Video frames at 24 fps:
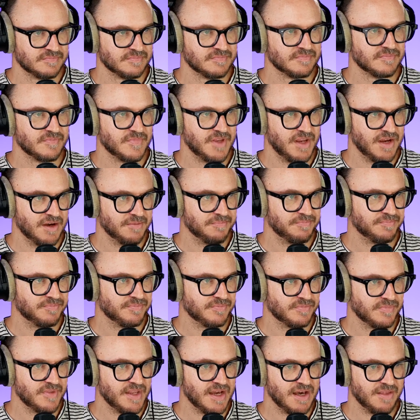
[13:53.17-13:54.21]
Yeah.
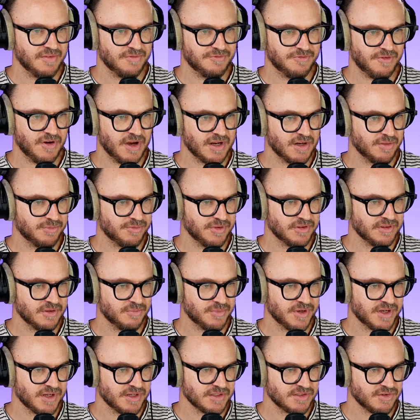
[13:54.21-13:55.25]
Now, the final thing that
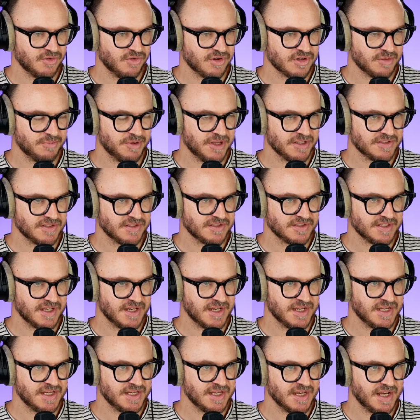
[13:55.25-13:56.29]
we're going to talk about
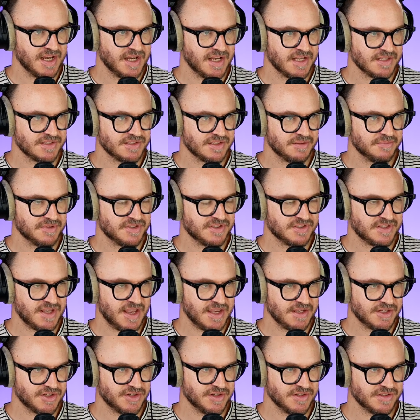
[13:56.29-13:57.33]
today are some
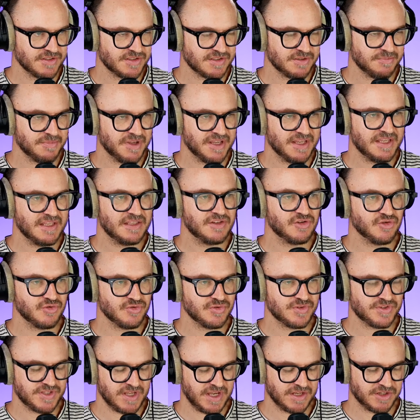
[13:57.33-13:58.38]
sanctions, some EU
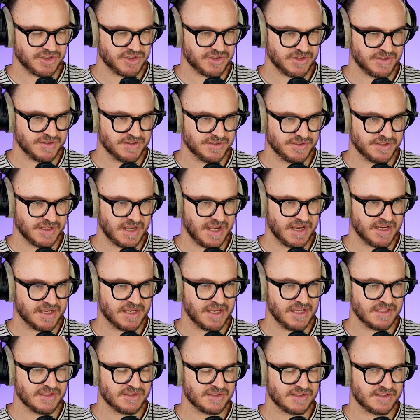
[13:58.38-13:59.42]
sanctions
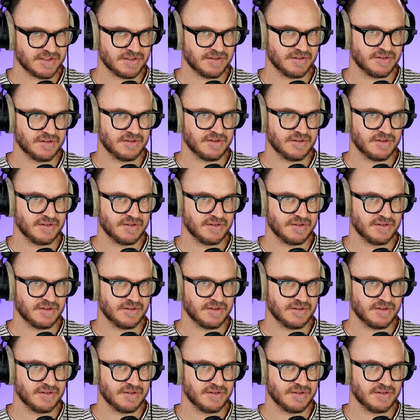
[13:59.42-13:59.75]
against